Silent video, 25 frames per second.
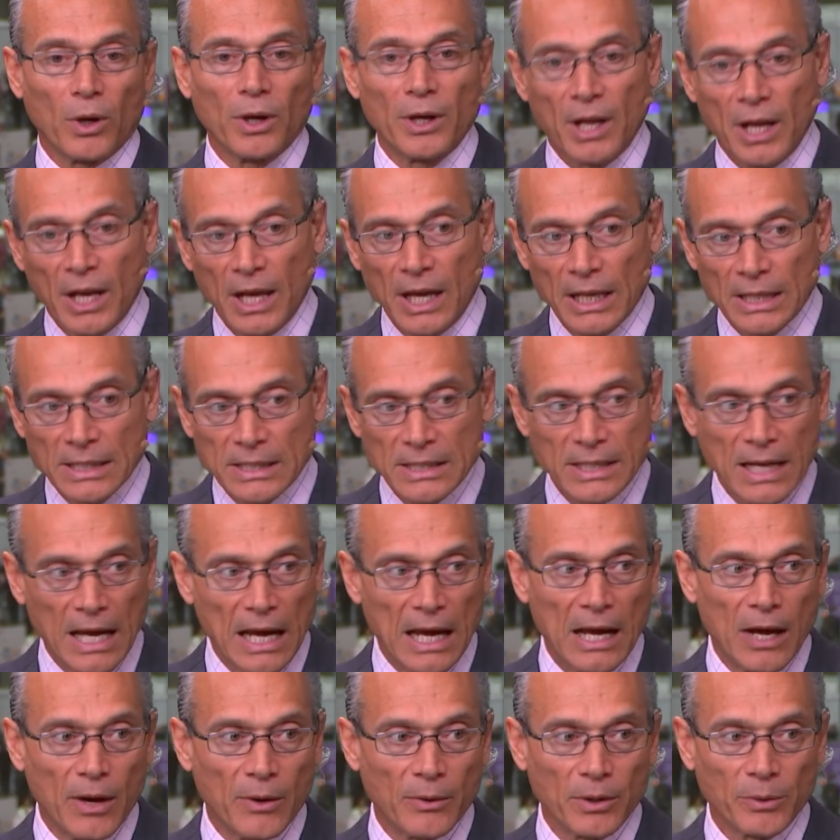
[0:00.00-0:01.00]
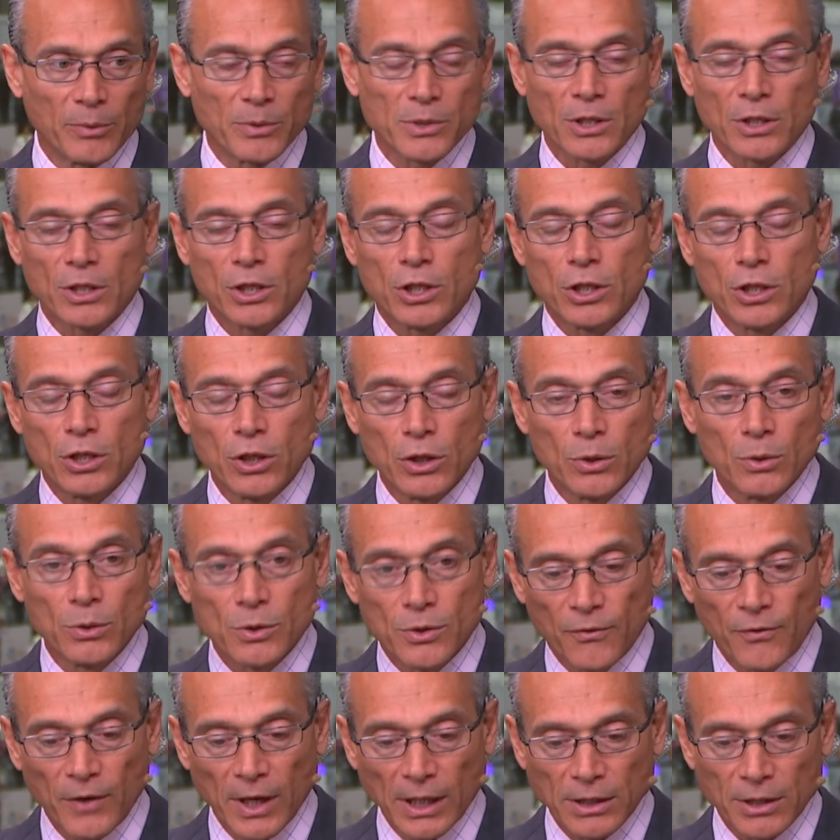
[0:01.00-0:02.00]
won hands down. It was a
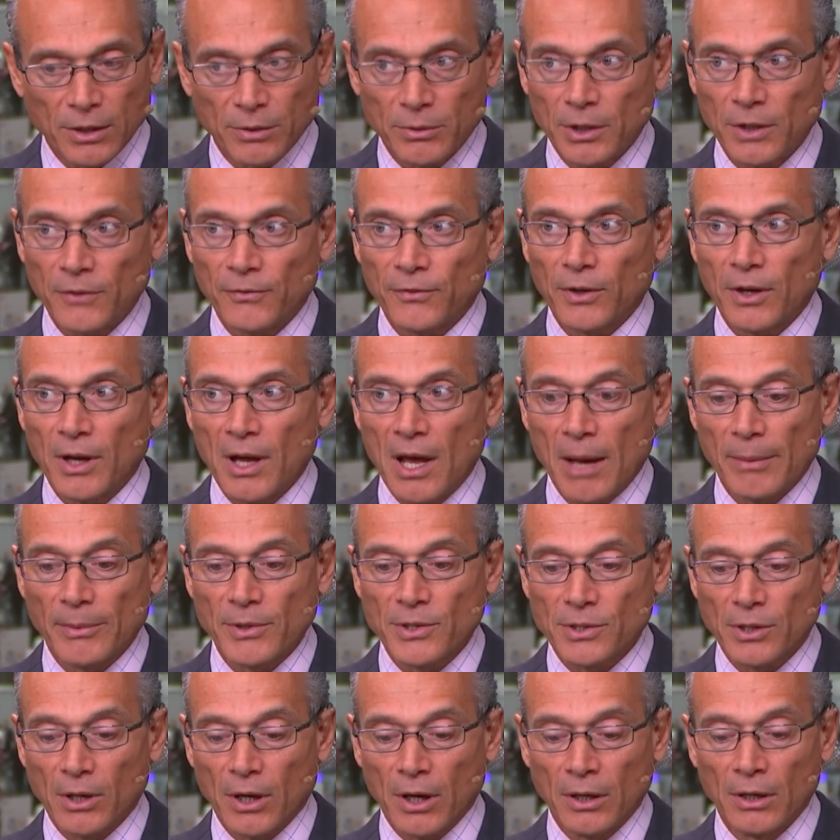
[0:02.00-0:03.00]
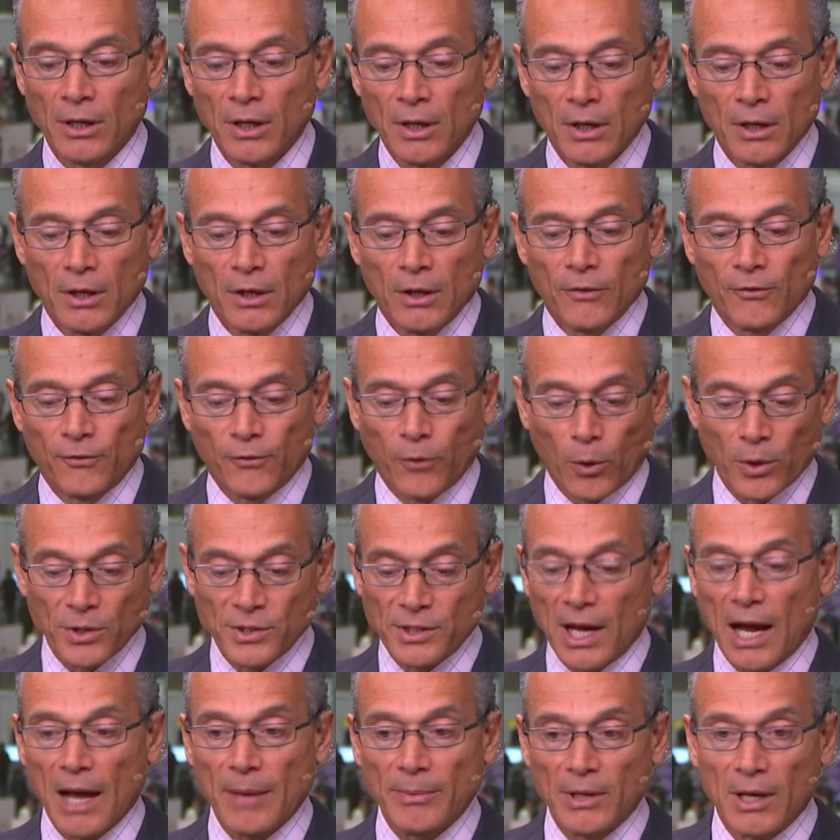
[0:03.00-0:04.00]
huge victory for Amazon
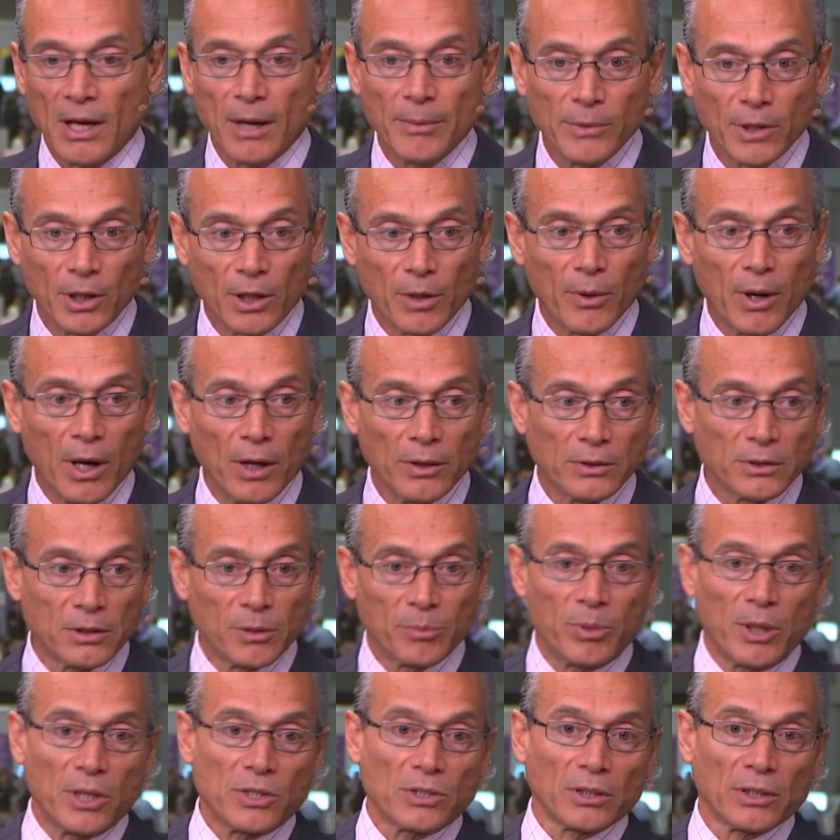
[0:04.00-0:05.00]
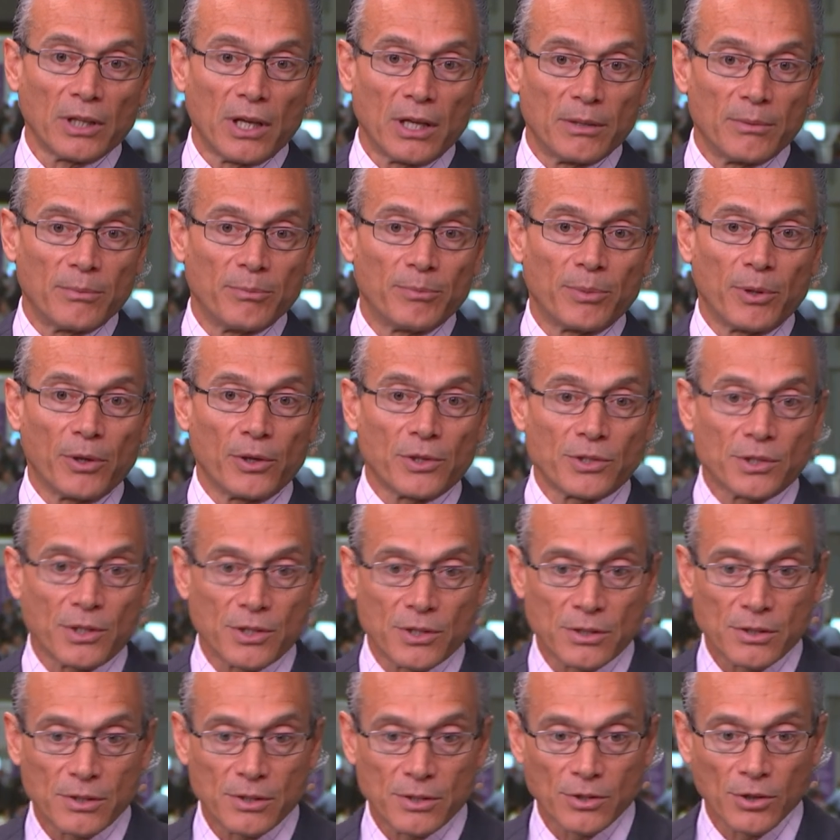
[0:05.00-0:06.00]
forced IBM to go out and capitulate and
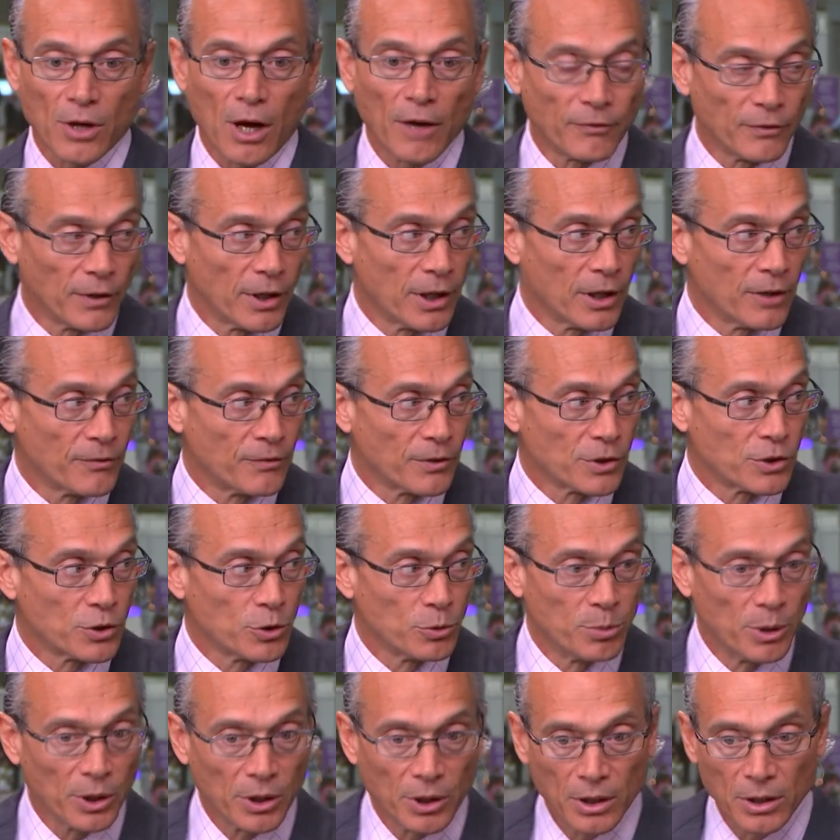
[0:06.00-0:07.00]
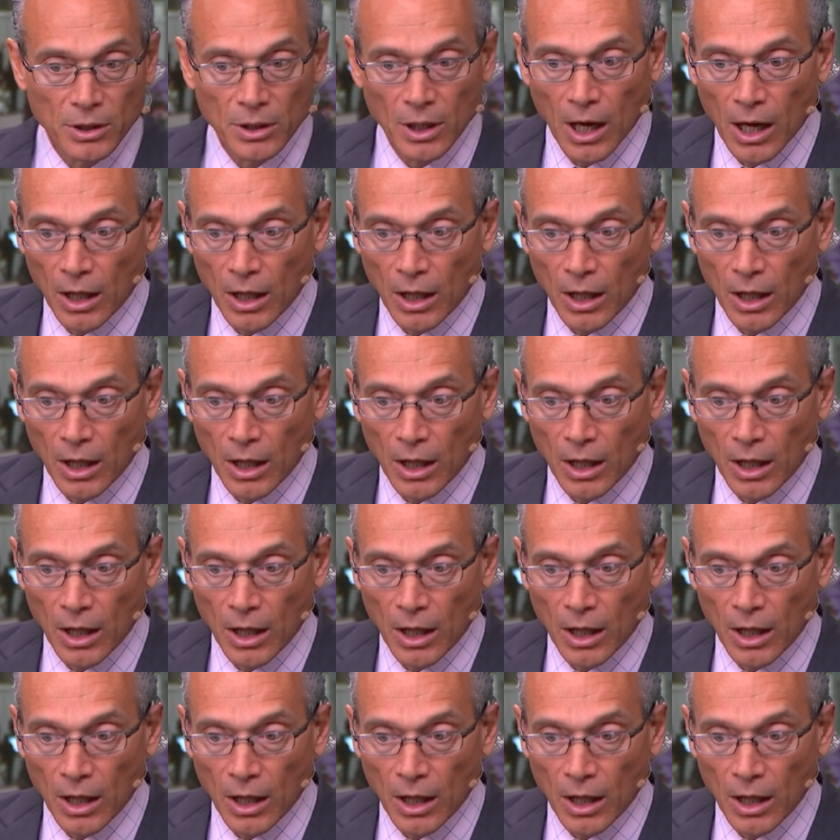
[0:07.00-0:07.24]
purchase SoftLayer for $2 billion.